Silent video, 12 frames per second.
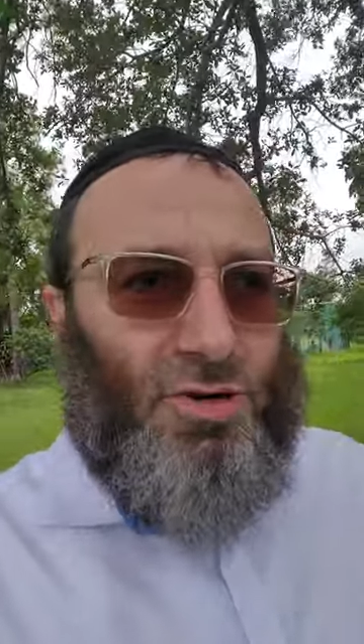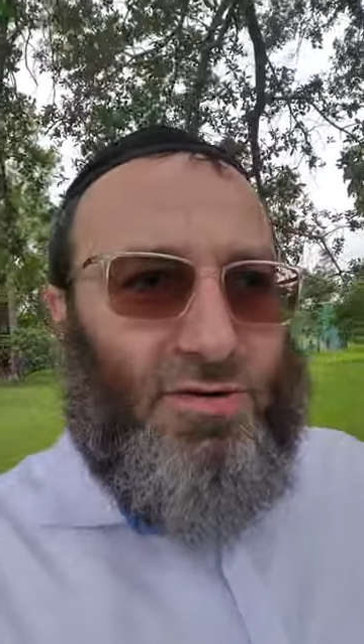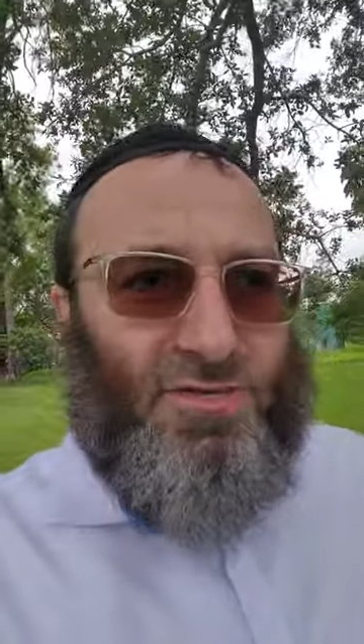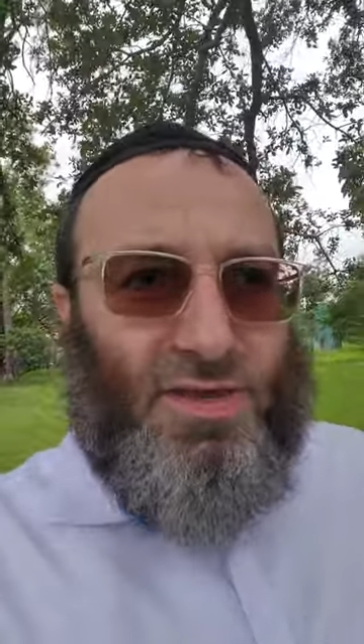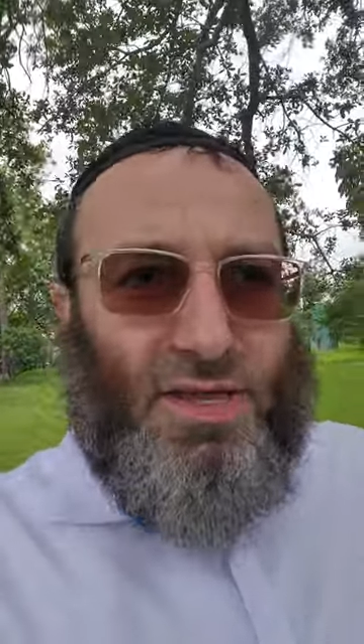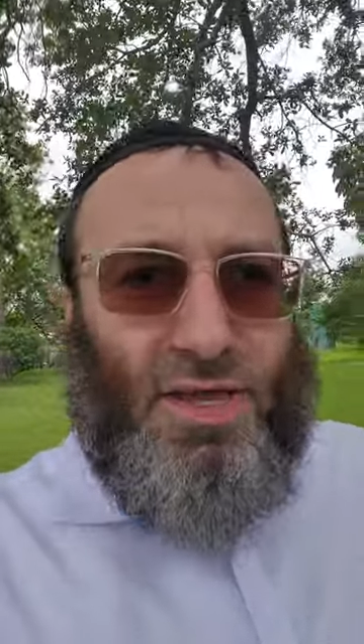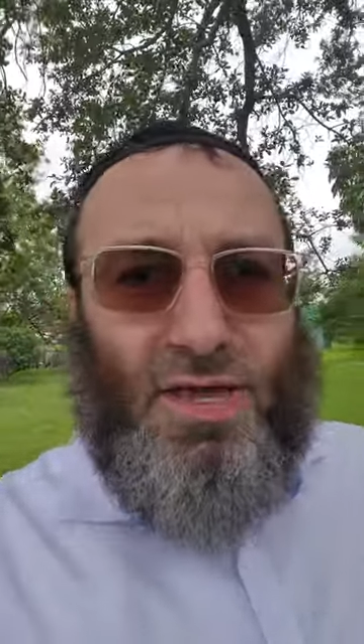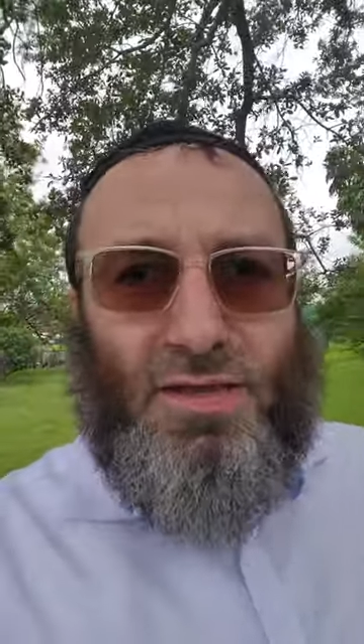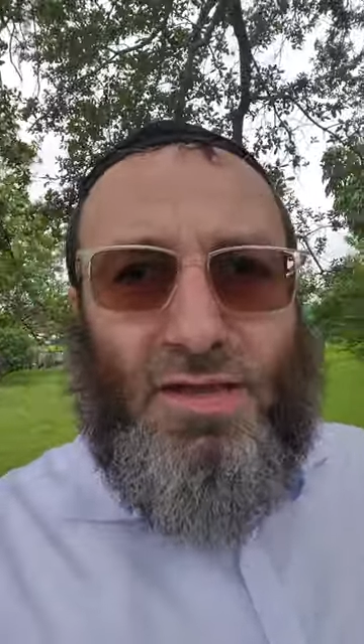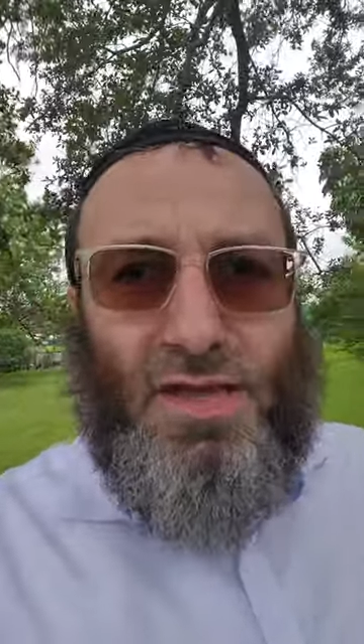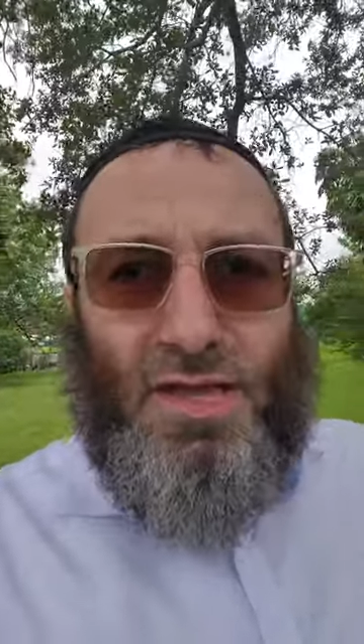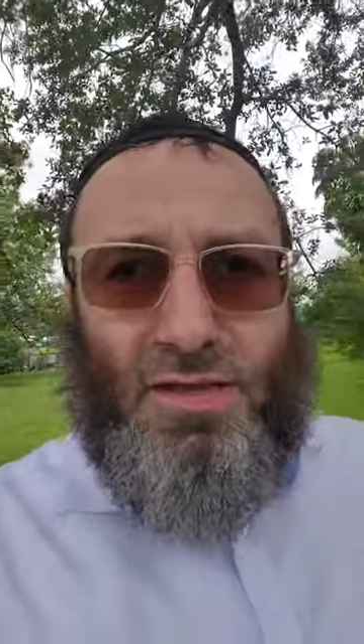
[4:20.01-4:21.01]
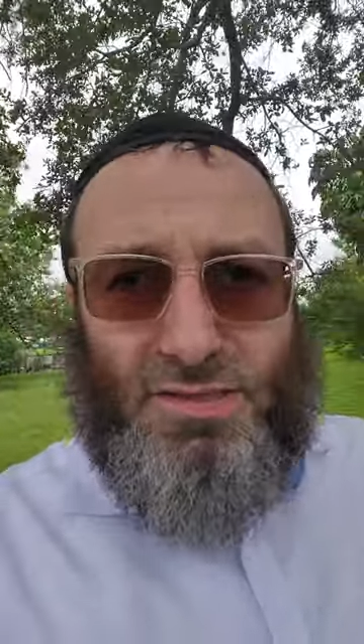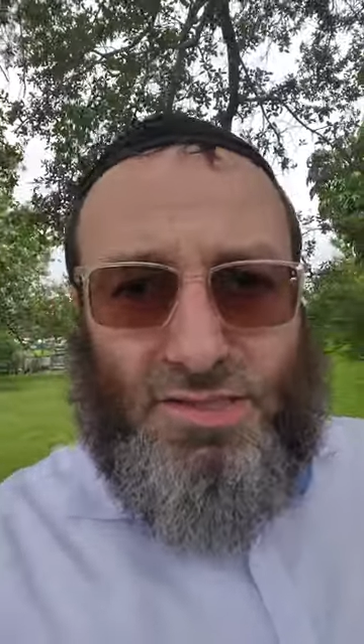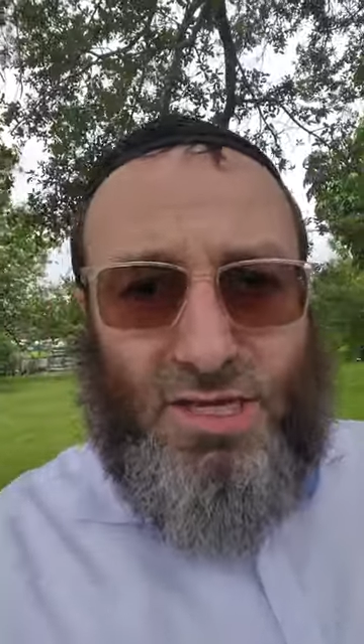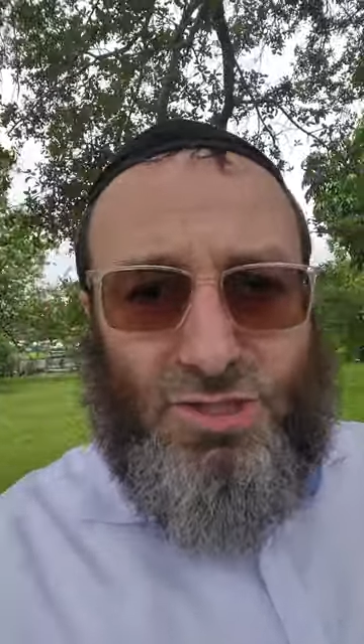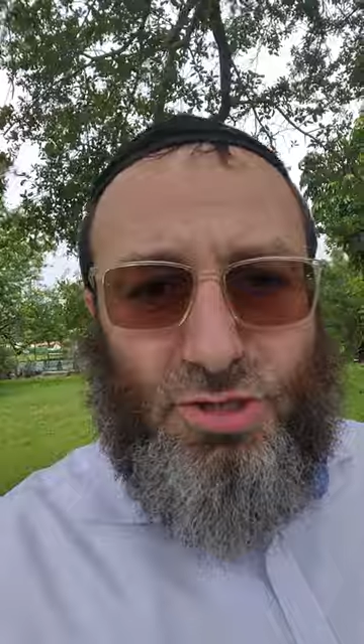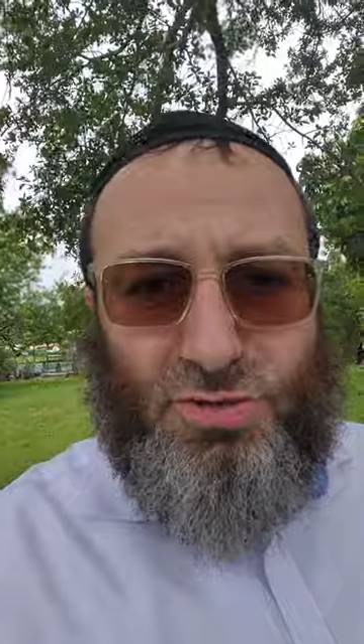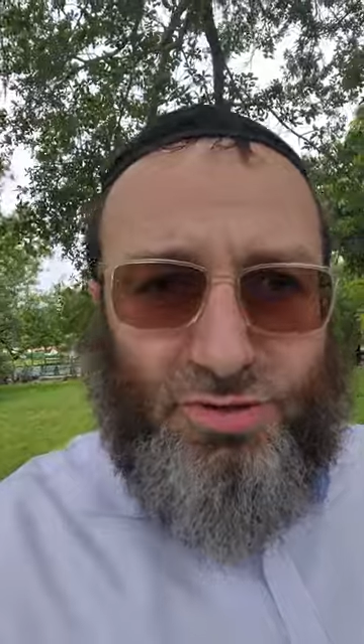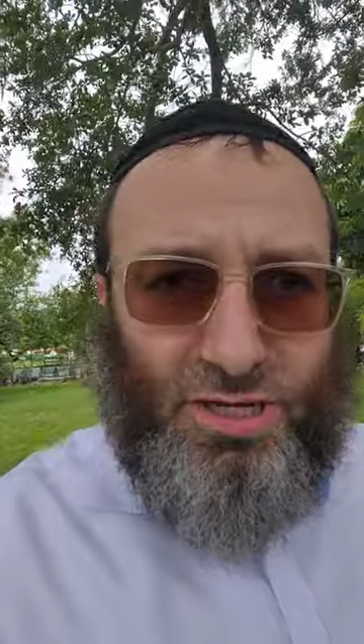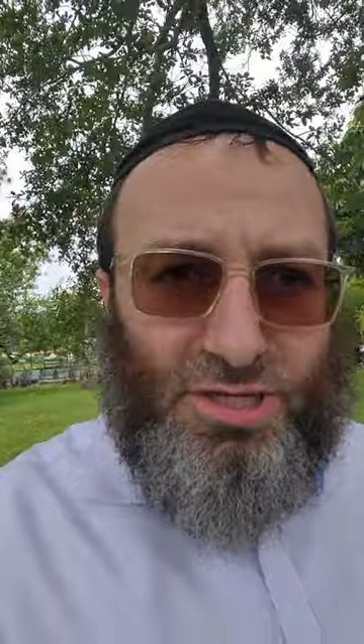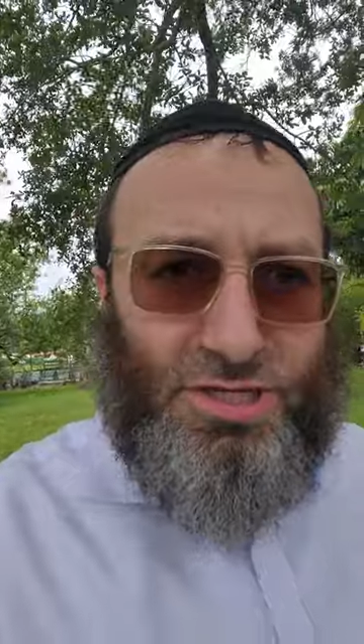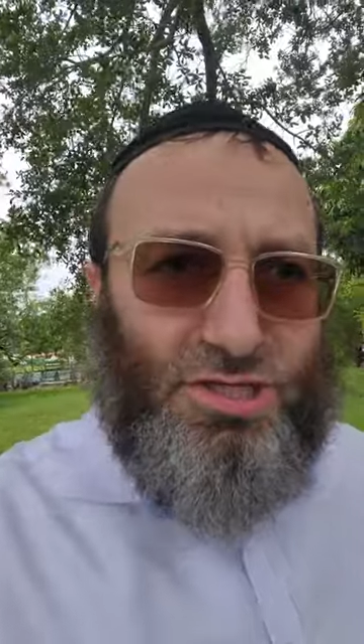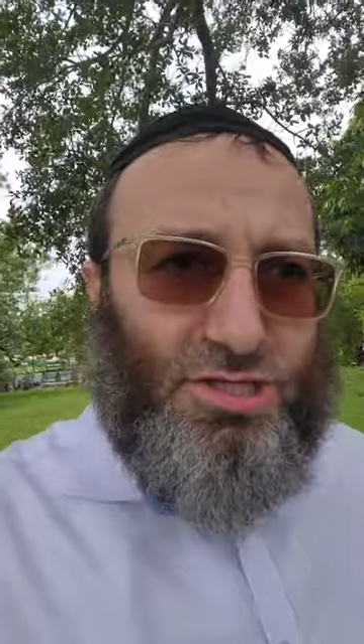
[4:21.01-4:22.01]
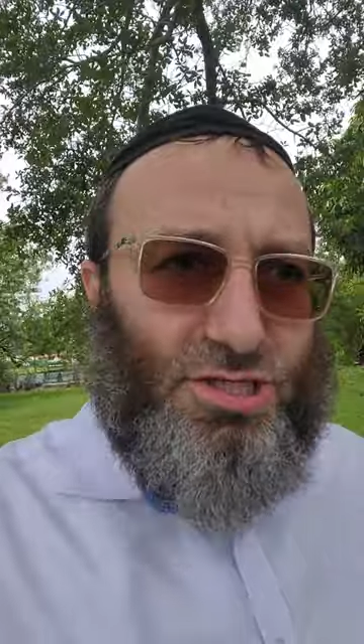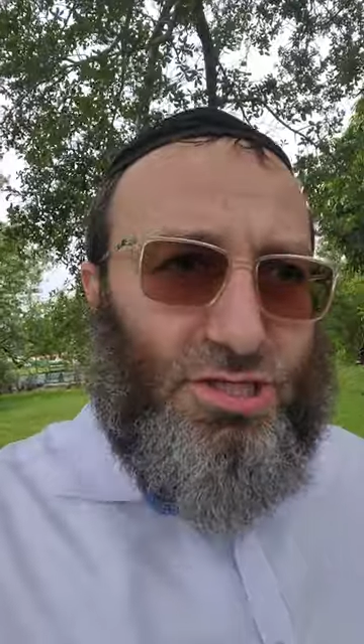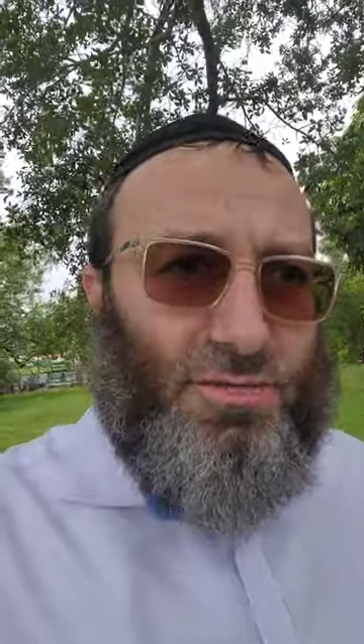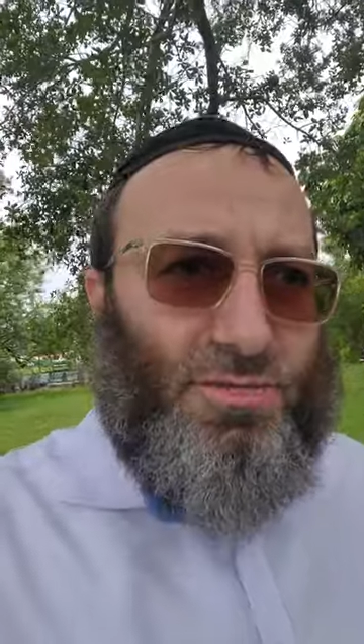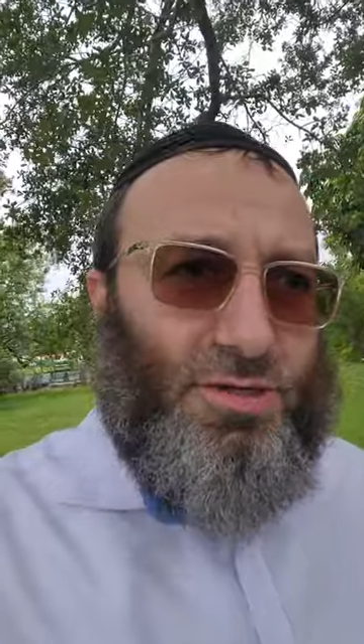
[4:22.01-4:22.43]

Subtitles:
or if he had sexual relationship,